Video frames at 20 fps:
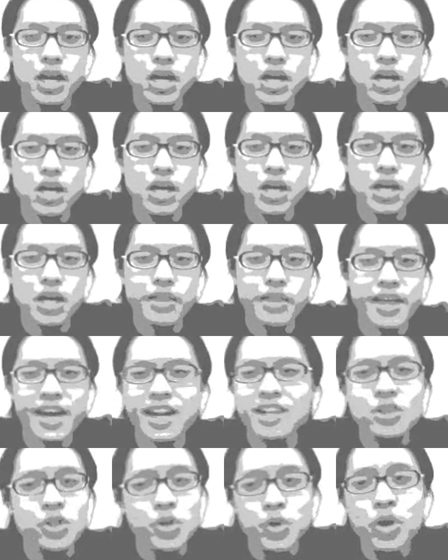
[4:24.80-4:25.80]
But
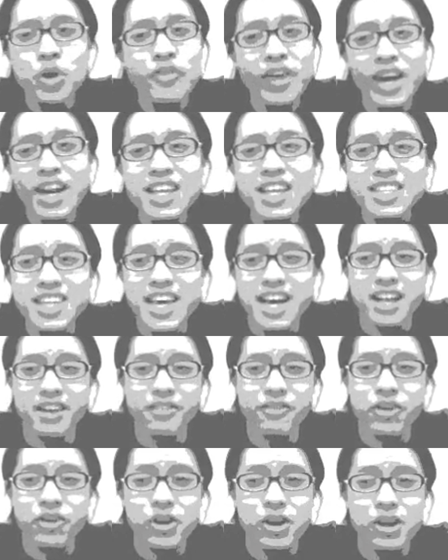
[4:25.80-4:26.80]
that is true of
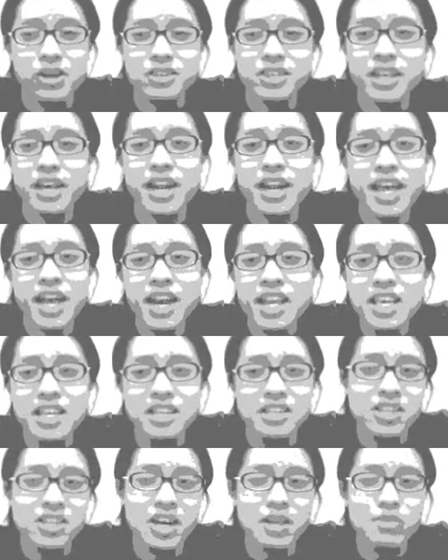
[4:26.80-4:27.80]
any deck of cards
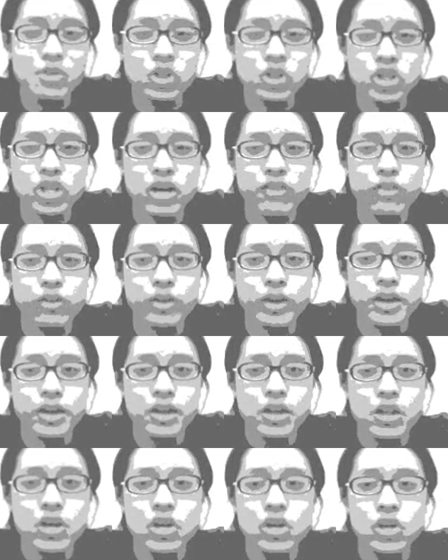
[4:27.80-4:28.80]
at any time you
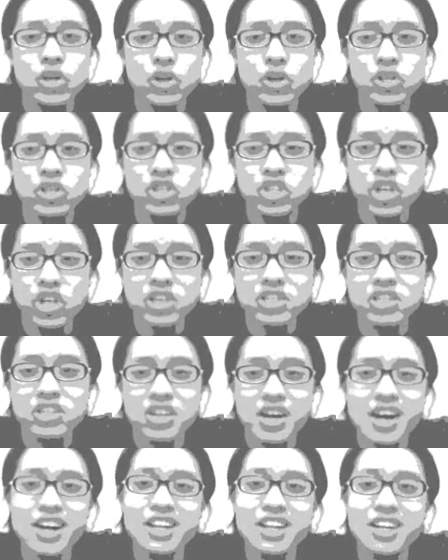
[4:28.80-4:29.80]
shuffle it. You're
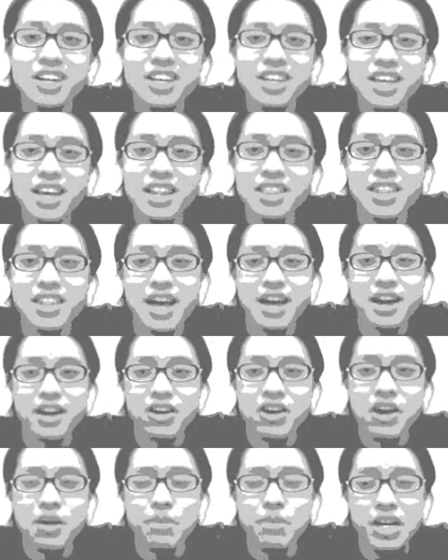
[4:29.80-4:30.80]
just not going to
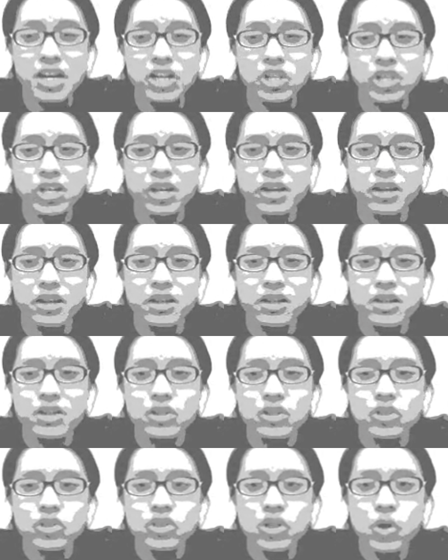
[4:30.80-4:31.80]
get that
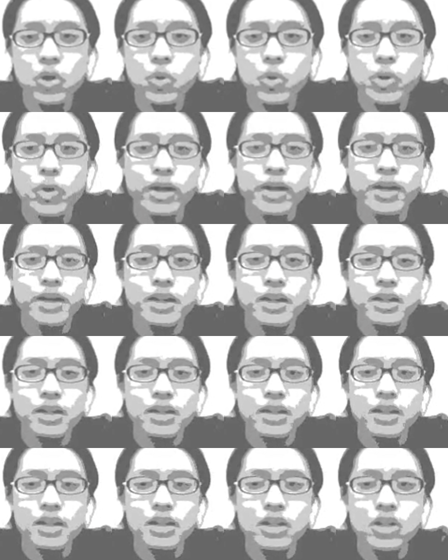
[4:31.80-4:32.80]
combination.
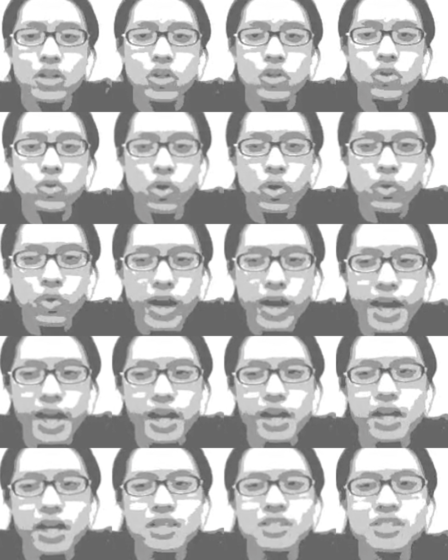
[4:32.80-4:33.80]
So
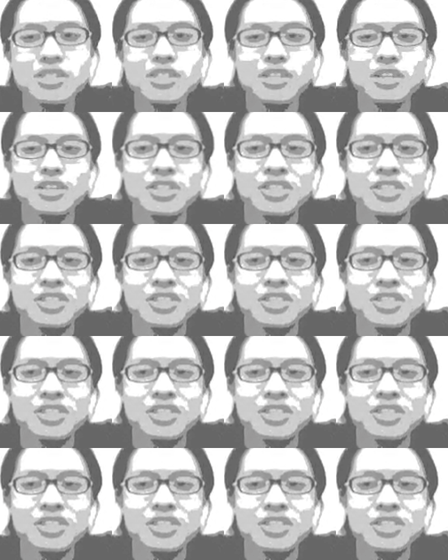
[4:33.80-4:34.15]
you are right.